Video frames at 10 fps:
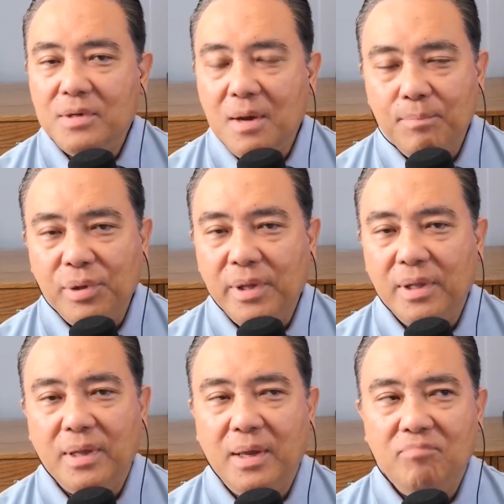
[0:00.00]

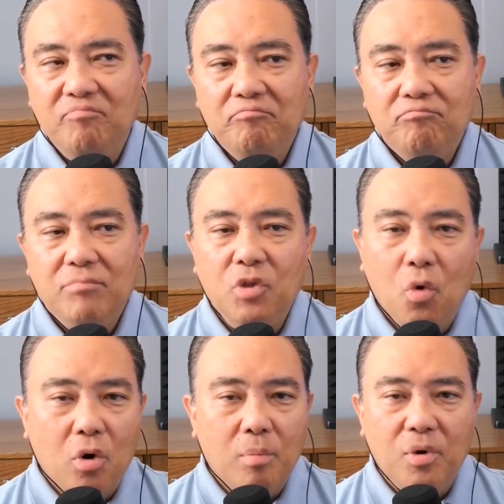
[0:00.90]
completely
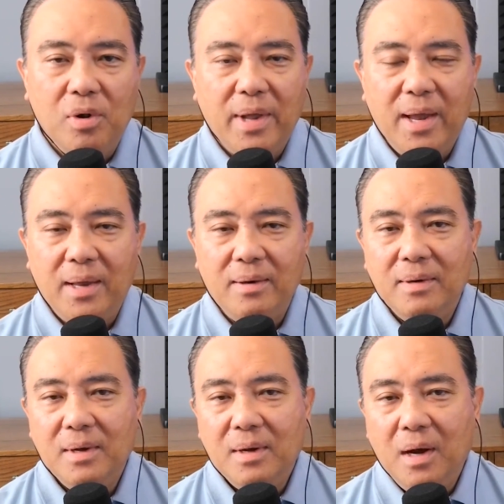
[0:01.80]
normal and